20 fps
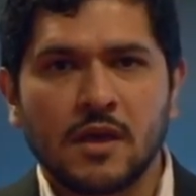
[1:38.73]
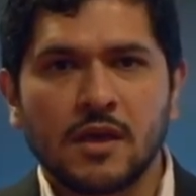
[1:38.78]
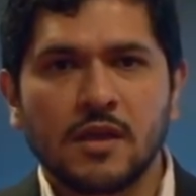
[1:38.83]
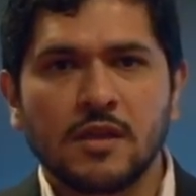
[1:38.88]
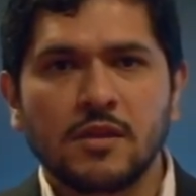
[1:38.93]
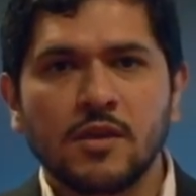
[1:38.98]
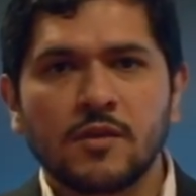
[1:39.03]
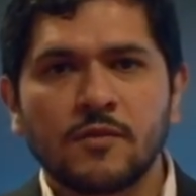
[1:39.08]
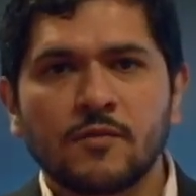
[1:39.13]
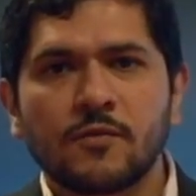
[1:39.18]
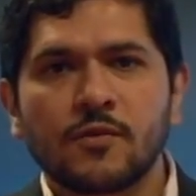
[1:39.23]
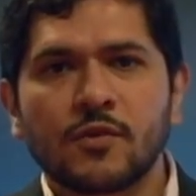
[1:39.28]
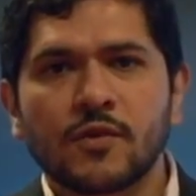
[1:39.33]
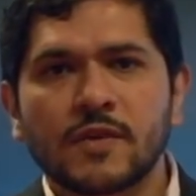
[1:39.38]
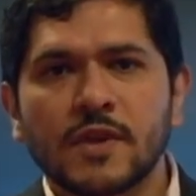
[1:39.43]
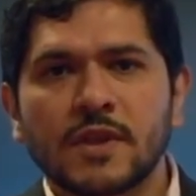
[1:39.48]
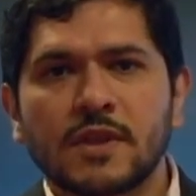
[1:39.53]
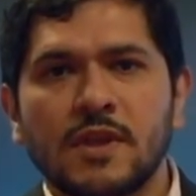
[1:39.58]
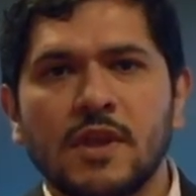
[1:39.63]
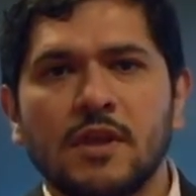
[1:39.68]
In this
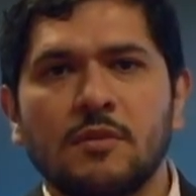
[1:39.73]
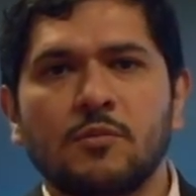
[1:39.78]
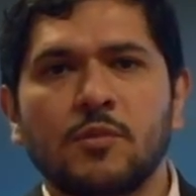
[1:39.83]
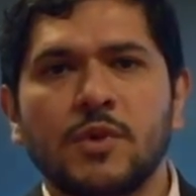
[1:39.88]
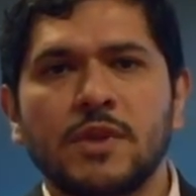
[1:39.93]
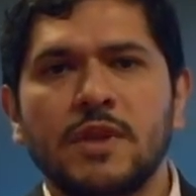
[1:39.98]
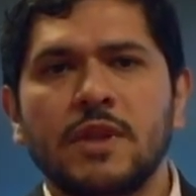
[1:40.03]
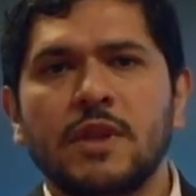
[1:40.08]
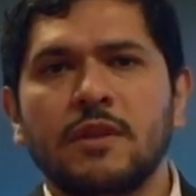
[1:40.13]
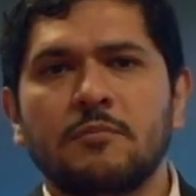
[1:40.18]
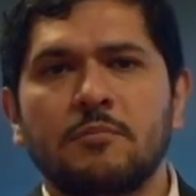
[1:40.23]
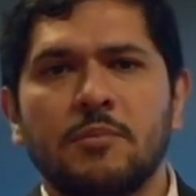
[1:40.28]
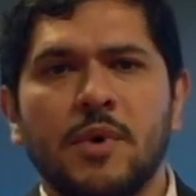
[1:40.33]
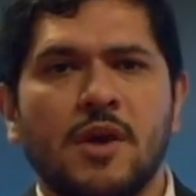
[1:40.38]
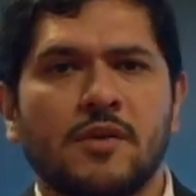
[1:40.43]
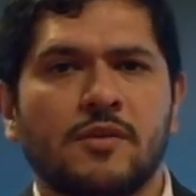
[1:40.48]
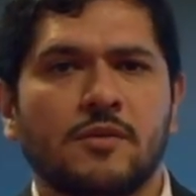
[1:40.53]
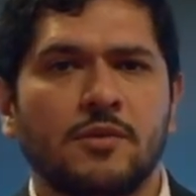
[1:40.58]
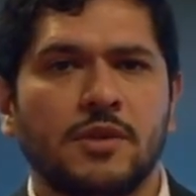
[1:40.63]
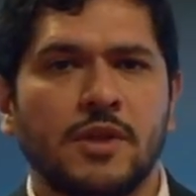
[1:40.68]
first attempt, we didn't
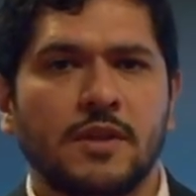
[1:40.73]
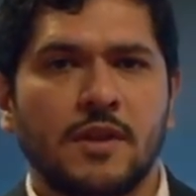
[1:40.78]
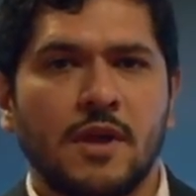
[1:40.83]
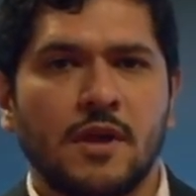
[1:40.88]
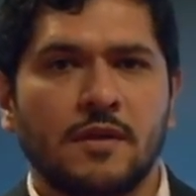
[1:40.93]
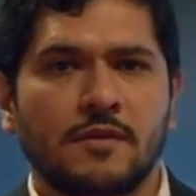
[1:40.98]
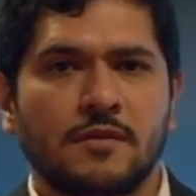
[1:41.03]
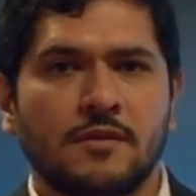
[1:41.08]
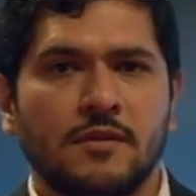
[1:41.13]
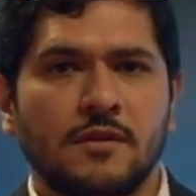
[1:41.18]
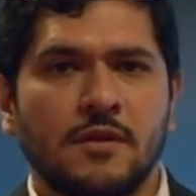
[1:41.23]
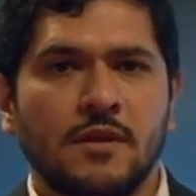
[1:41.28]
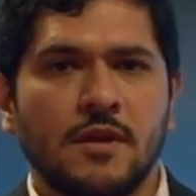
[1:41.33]
pass on the test,